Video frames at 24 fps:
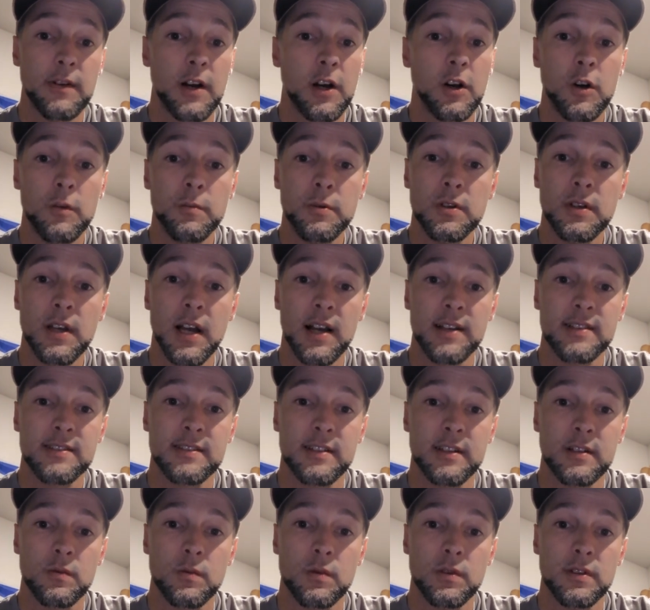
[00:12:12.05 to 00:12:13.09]
I hope you guys
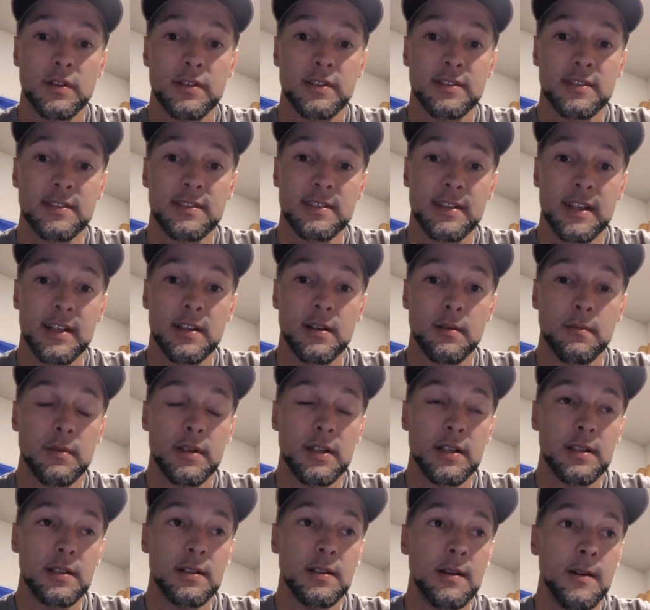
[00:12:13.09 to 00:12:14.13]
stick with us and stay
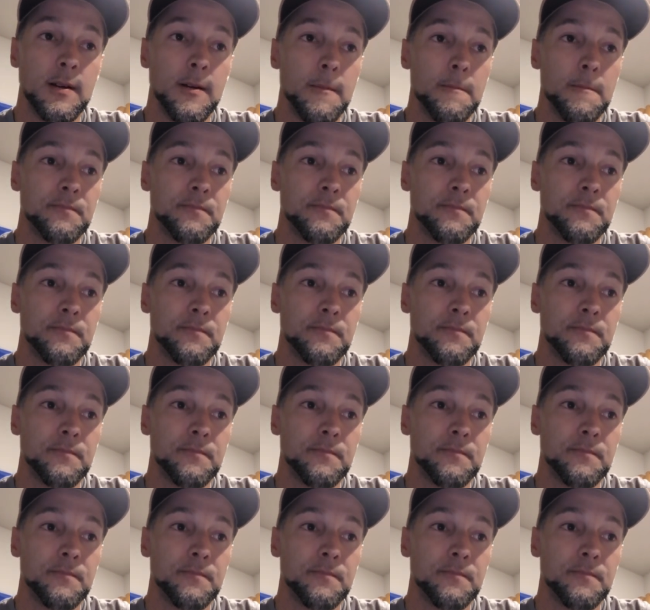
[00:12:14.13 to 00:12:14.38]
committed.